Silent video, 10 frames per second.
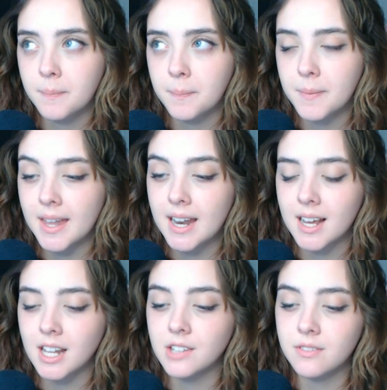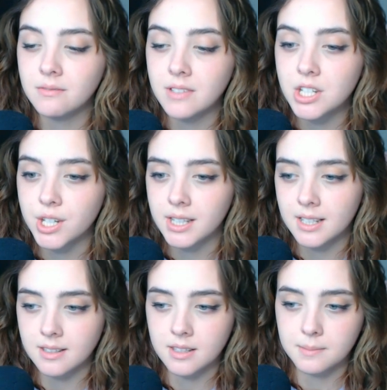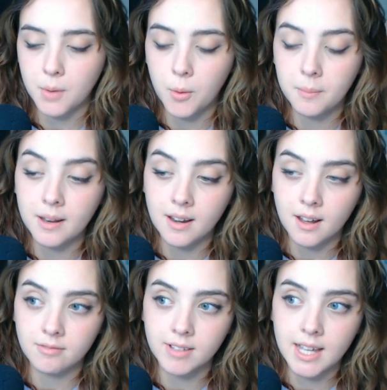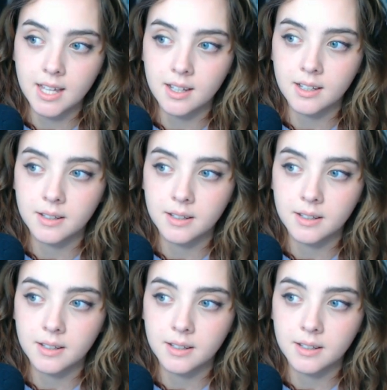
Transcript: And I kind of envision this moment of like